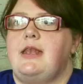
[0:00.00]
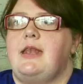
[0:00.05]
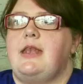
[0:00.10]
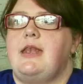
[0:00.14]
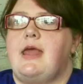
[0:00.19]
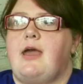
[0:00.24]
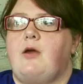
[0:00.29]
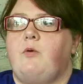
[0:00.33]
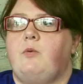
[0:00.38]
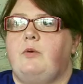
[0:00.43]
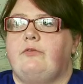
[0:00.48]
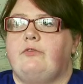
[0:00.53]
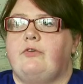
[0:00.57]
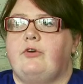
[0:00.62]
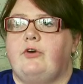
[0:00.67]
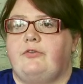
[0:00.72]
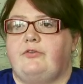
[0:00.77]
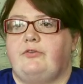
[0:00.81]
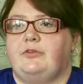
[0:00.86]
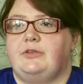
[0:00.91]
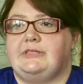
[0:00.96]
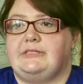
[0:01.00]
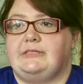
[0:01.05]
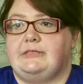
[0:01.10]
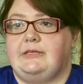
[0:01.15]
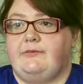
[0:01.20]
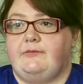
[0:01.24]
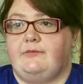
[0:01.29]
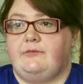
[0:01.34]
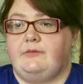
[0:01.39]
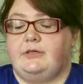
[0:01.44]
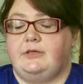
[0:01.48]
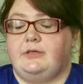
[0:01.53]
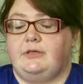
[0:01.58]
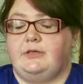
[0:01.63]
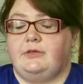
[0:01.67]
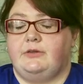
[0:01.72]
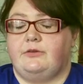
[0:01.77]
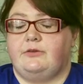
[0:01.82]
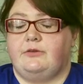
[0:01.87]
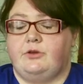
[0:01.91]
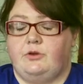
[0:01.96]
Now we've got
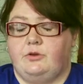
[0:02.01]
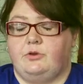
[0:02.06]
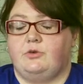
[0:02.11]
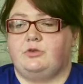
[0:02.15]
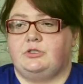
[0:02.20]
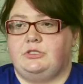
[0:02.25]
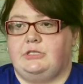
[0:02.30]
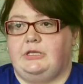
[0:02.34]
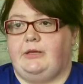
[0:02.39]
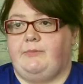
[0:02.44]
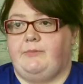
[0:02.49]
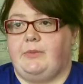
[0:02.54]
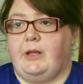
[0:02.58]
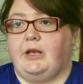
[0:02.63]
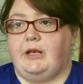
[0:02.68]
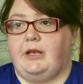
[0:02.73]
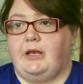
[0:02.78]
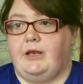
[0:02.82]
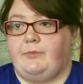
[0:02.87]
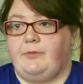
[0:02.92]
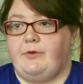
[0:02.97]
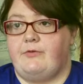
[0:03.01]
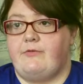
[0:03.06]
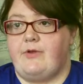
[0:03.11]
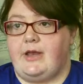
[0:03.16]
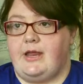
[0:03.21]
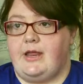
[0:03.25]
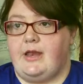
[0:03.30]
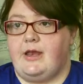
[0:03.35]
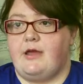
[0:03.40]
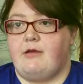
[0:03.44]
the CORTI bundle up and running,